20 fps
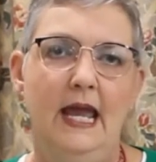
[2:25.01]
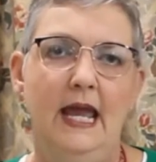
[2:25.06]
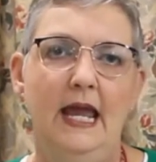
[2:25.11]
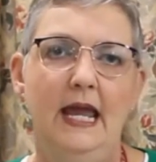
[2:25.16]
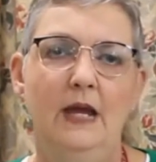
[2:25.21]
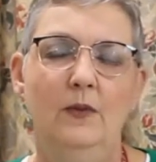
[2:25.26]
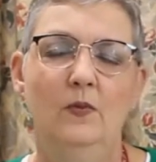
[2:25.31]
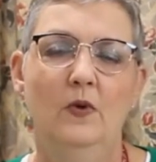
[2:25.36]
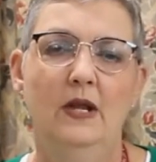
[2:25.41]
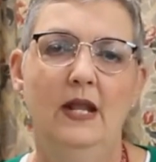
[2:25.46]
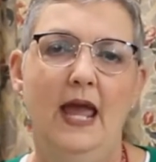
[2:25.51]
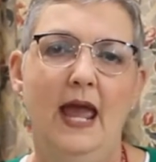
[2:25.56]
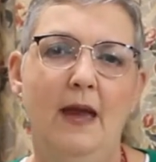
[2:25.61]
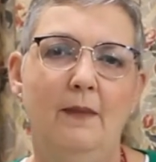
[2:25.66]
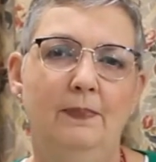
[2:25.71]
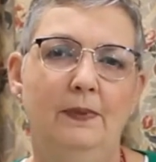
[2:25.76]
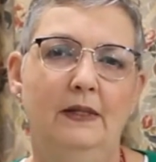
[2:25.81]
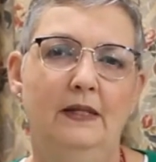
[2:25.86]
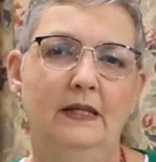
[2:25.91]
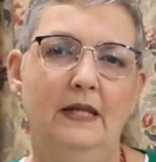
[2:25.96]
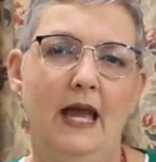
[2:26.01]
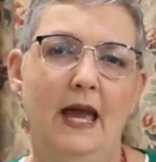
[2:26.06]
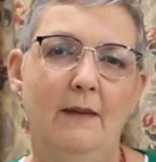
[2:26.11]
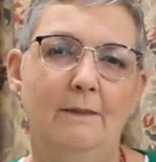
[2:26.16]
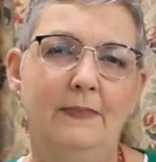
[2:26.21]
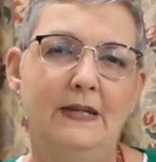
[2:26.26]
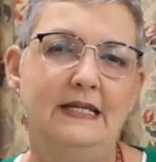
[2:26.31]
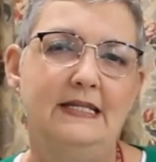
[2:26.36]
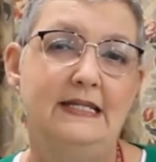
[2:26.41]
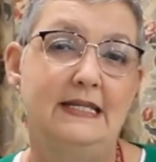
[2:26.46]
And what
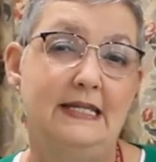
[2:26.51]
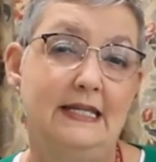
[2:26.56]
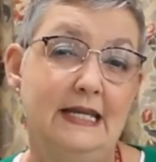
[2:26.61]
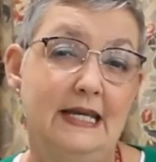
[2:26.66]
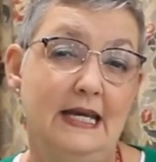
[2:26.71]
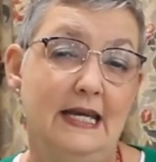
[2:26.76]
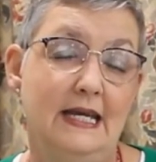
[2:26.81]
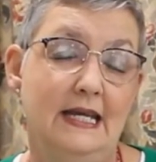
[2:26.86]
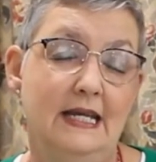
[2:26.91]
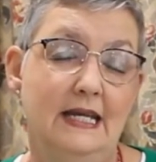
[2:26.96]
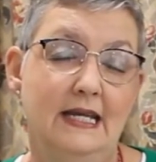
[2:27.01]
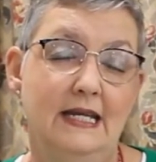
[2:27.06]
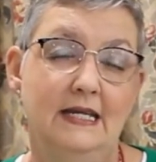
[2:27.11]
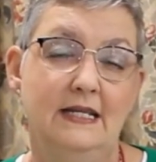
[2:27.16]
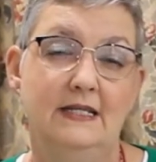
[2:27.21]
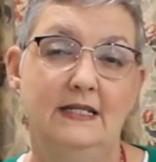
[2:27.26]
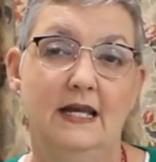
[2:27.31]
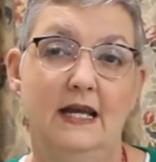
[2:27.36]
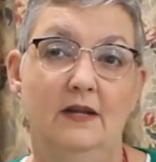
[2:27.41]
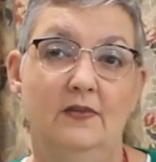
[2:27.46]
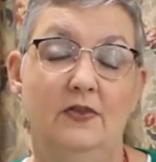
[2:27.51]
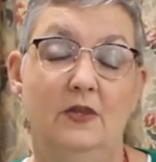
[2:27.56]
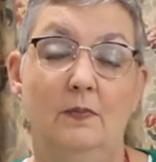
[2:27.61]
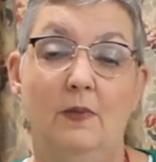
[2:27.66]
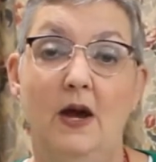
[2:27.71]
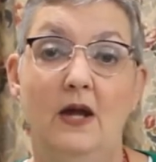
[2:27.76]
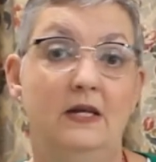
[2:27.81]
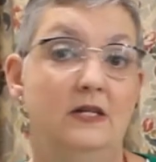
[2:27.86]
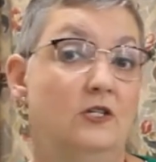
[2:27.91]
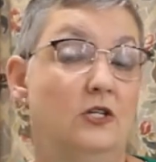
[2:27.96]
happens then is that the
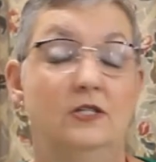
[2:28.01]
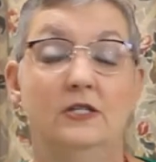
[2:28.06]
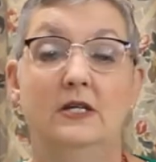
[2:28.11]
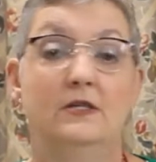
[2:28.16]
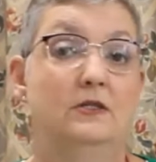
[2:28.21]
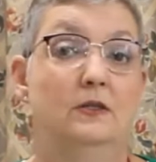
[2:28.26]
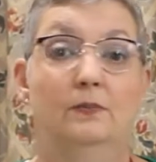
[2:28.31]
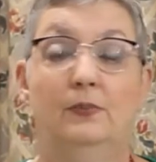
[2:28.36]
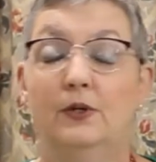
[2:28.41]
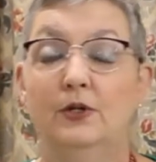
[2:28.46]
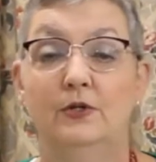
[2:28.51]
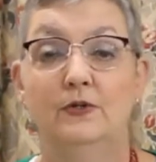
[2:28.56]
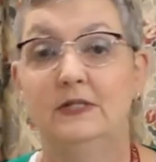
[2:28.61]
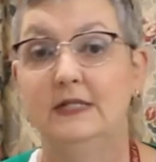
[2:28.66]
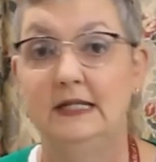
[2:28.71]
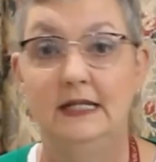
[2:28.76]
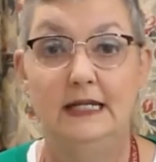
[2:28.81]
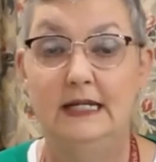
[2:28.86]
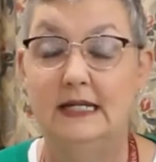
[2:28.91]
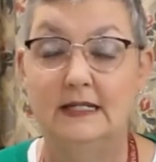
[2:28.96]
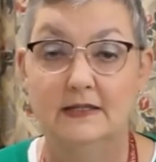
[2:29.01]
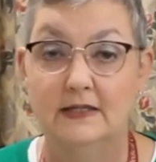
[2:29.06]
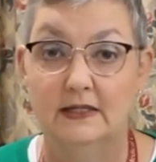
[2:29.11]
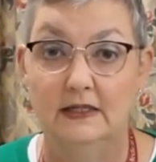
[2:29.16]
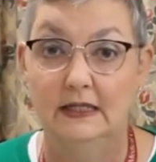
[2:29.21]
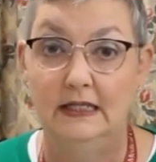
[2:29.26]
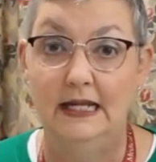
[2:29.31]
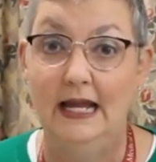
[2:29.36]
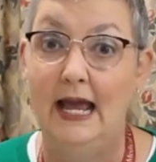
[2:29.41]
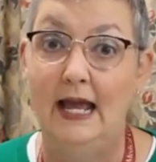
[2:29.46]
body just doesn't produce any
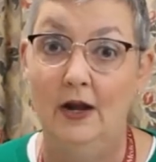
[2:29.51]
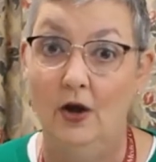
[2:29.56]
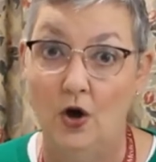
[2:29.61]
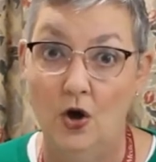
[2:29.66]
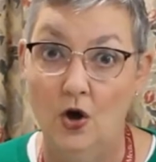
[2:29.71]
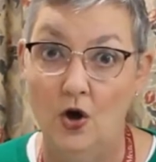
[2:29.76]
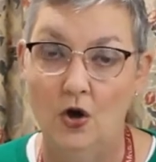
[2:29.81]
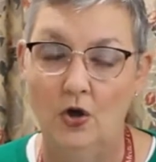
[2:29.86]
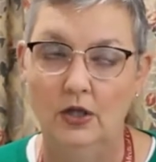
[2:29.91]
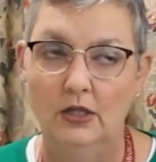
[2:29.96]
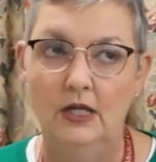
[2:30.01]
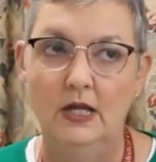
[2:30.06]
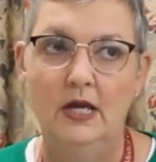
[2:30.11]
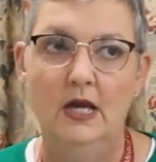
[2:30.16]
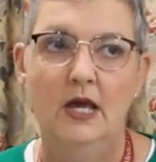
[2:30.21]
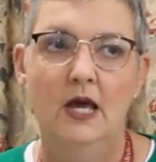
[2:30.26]
insulin at all.